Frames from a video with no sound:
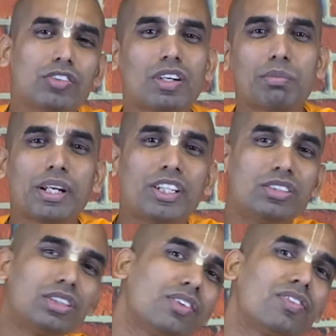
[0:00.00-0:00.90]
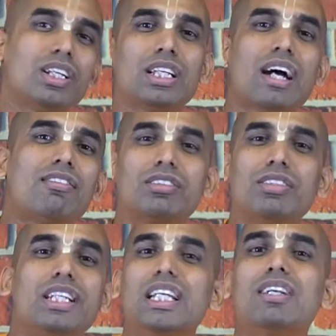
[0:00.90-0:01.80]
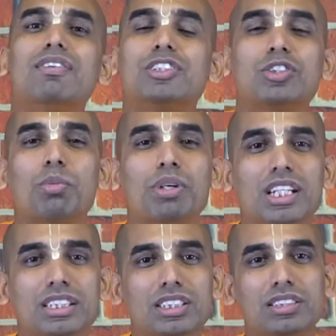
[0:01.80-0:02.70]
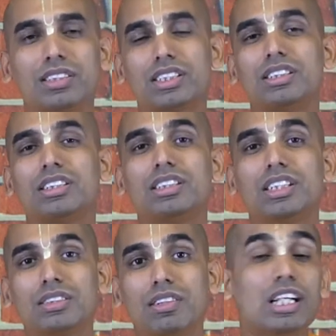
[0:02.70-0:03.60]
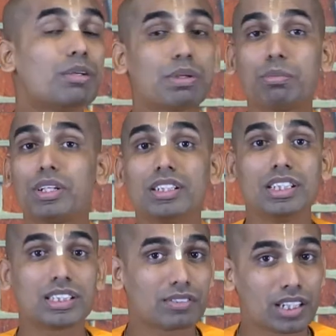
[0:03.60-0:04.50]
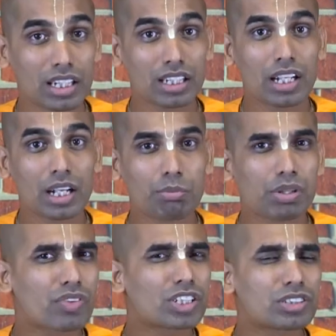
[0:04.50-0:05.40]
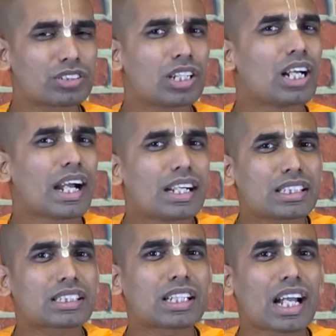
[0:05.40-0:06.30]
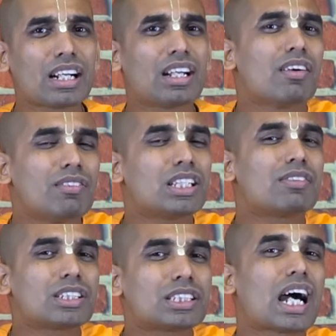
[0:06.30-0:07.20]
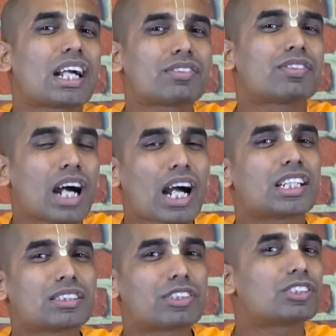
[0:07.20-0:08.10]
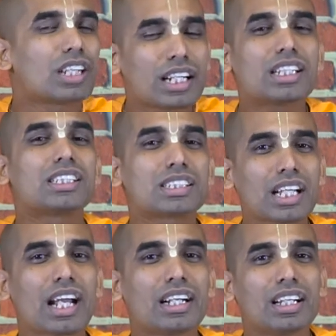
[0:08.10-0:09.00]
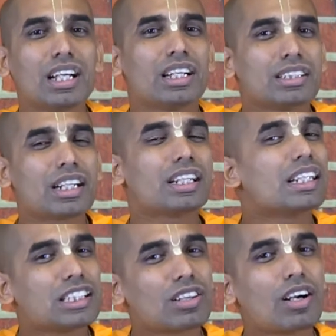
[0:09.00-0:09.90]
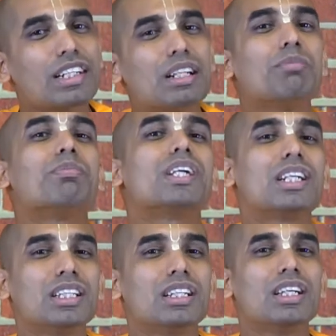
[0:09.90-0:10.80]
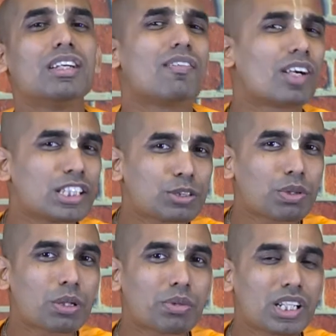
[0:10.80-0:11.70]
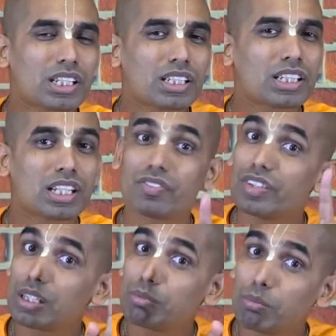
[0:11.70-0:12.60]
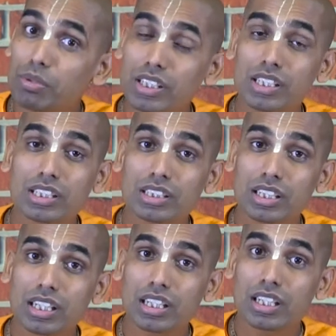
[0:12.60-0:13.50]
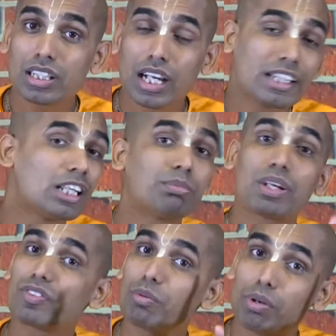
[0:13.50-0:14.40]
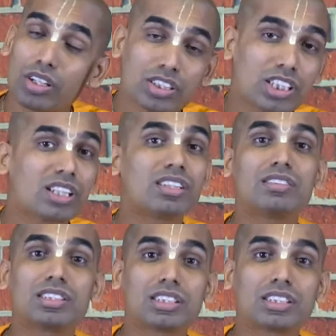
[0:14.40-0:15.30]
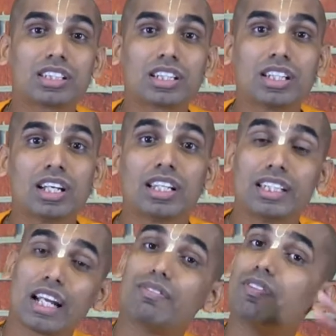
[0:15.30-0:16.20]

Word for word: one may dutifully have to deal with so many situations in this world and people in this world, but one should understand within one's heart of hearts, one should understand that it is all temporary. What is permanent? If we remember Krishna and then perform bhakti unto Krishna, then we